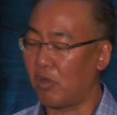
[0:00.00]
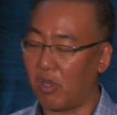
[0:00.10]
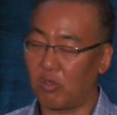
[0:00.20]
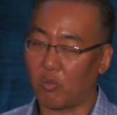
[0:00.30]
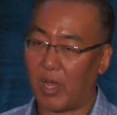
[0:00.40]

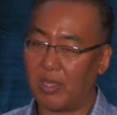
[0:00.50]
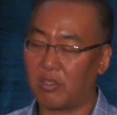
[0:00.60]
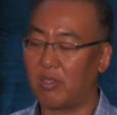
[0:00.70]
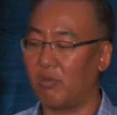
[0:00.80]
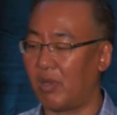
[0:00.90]
There's
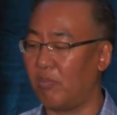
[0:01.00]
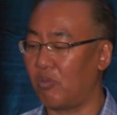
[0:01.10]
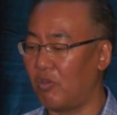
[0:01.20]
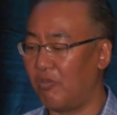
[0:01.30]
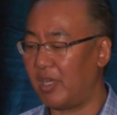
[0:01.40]
ways to
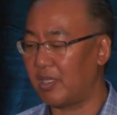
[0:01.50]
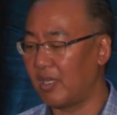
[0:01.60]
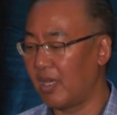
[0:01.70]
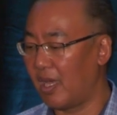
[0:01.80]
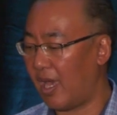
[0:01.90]
improve it.
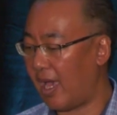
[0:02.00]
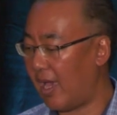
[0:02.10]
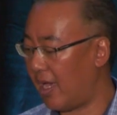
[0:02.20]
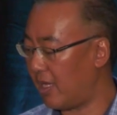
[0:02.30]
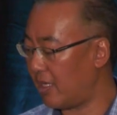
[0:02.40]

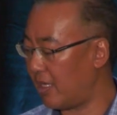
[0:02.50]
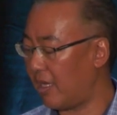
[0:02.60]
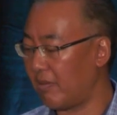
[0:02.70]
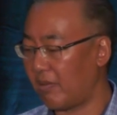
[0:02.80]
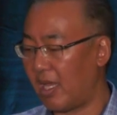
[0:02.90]
And
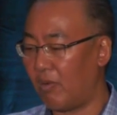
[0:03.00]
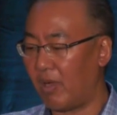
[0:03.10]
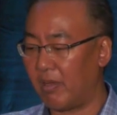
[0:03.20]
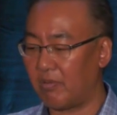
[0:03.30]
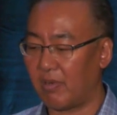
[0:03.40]

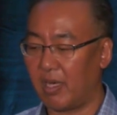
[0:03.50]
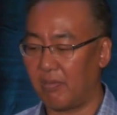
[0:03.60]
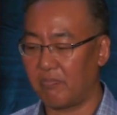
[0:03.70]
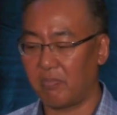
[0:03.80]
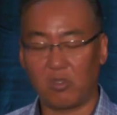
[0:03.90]
anyway,
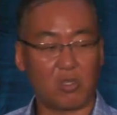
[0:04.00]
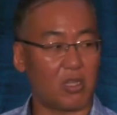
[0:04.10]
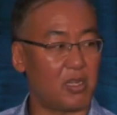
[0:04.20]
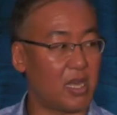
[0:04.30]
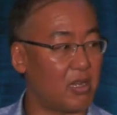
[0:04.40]
you saw
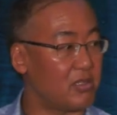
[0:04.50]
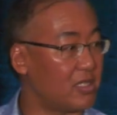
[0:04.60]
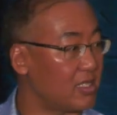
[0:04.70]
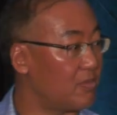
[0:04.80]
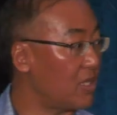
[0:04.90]
the data in
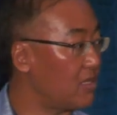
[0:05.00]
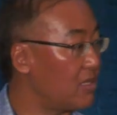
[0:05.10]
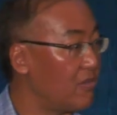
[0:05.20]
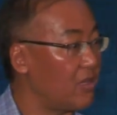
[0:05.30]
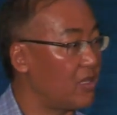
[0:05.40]
6 months
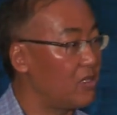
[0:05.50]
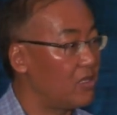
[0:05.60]
of the